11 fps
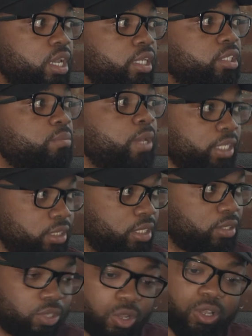It's a mega
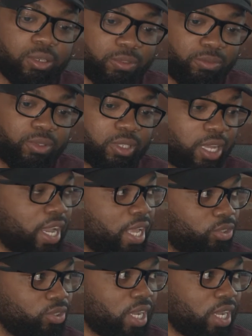deal. Hold on, I got you.